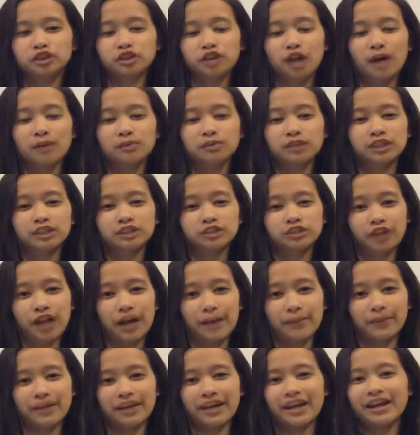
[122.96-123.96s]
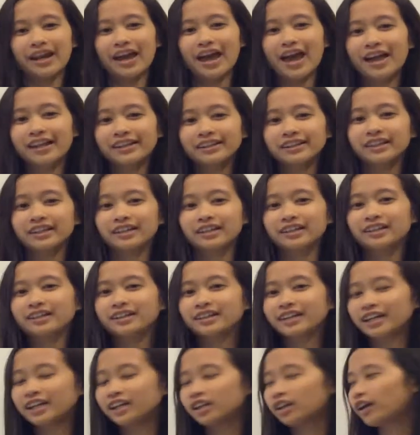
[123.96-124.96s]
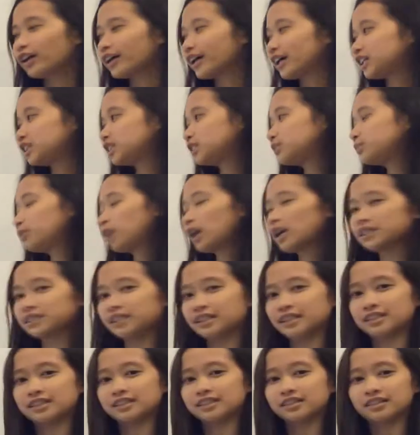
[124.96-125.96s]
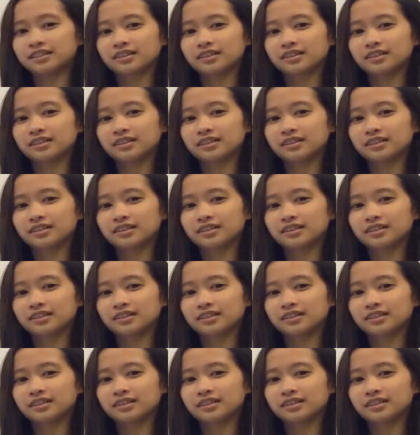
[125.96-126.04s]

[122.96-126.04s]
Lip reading: to stop transcribing and end the elongation process.